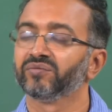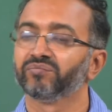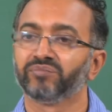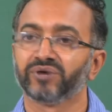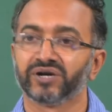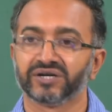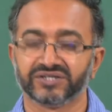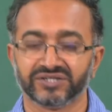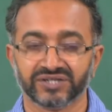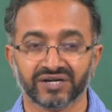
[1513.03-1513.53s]

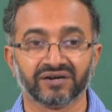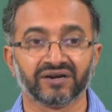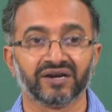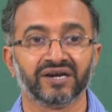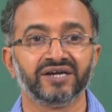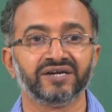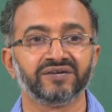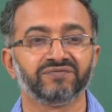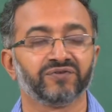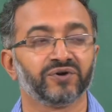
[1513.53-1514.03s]
but
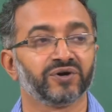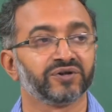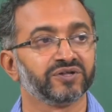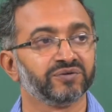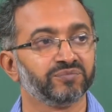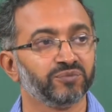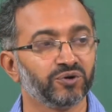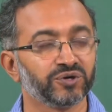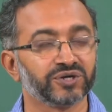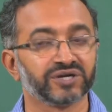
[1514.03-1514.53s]
generally for
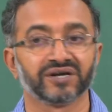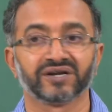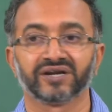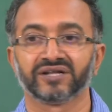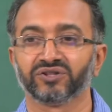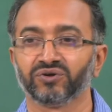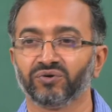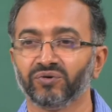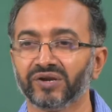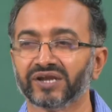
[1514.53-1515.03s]
the motor
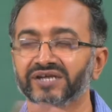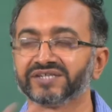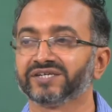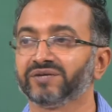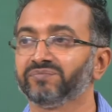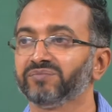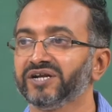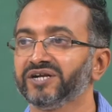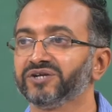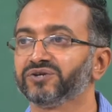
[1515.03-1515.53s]
and the whole
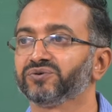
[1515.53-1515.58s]
assembly